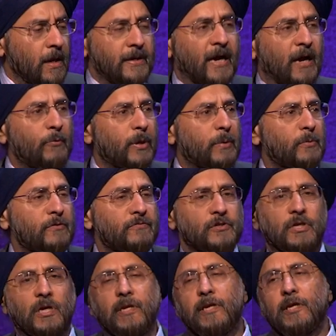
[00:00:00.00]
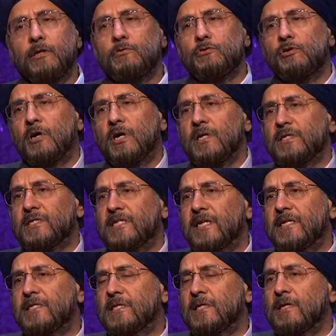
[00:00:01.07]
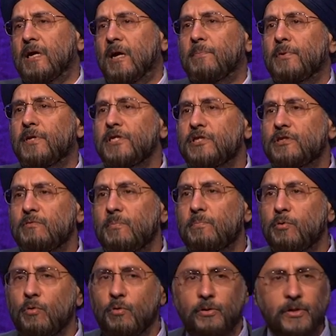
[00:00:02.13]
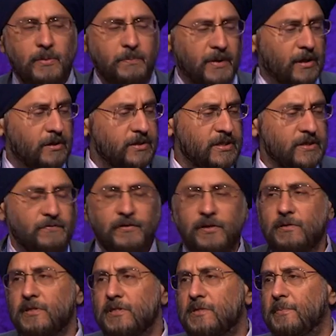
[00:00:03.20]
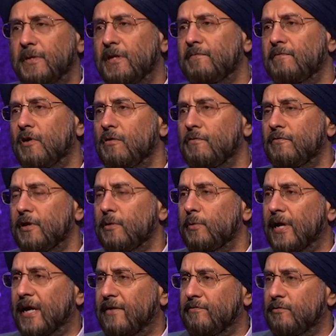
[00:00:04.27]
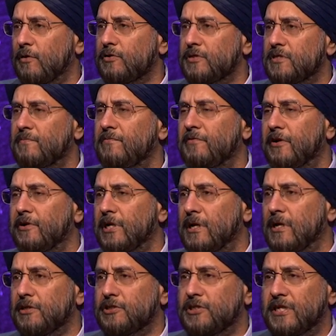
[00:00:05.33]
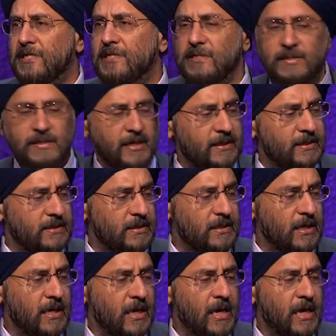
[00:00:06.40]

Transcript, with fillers: Now we move to the clinical trials data. I'm pleased to report that because this field has been evolving, we have got some very large data sets.